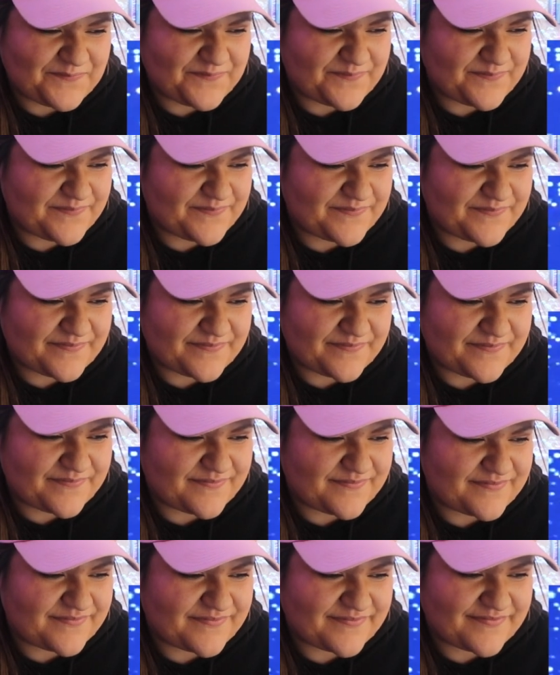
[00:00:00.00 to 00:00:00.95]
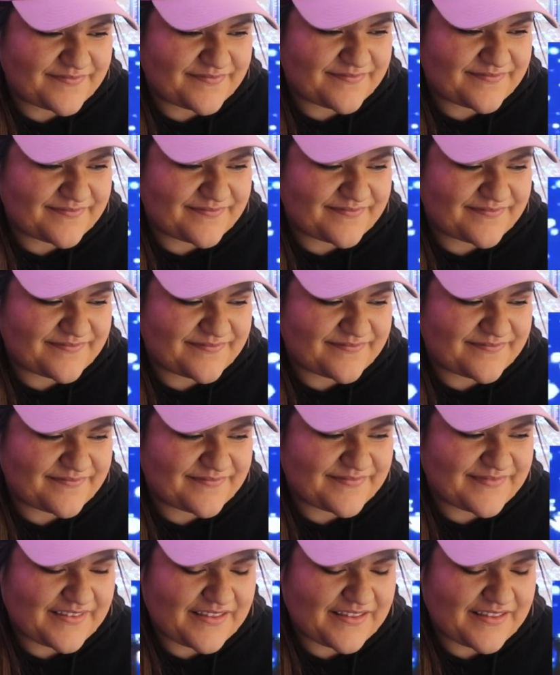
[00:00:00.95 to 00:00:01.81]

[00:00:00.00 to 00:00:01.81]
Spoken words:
Nothing is said.